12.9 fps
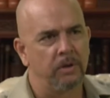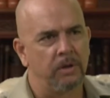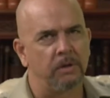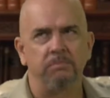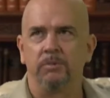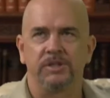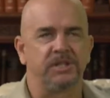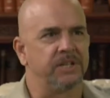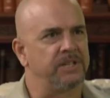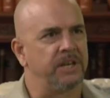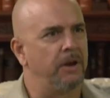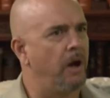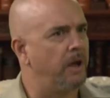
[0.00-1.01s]
In what,
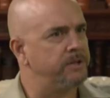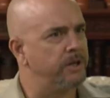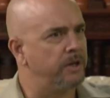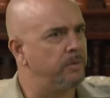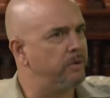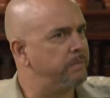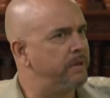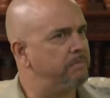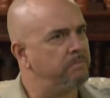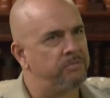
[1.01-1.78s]
sixty-nine, so you would have been...